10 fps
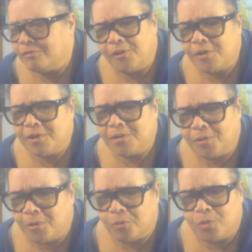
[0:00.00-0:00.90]
a verdict
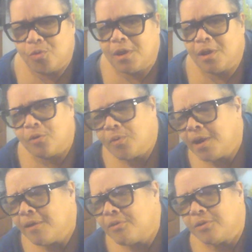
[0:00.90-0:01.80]
or a ruling or
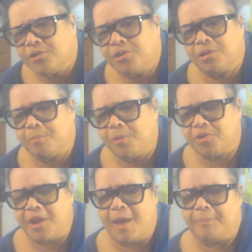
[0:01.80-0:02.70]
whatever is
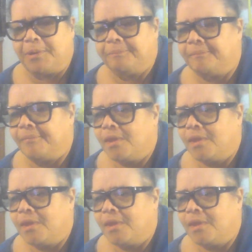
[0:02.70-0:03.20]
supposed to happen.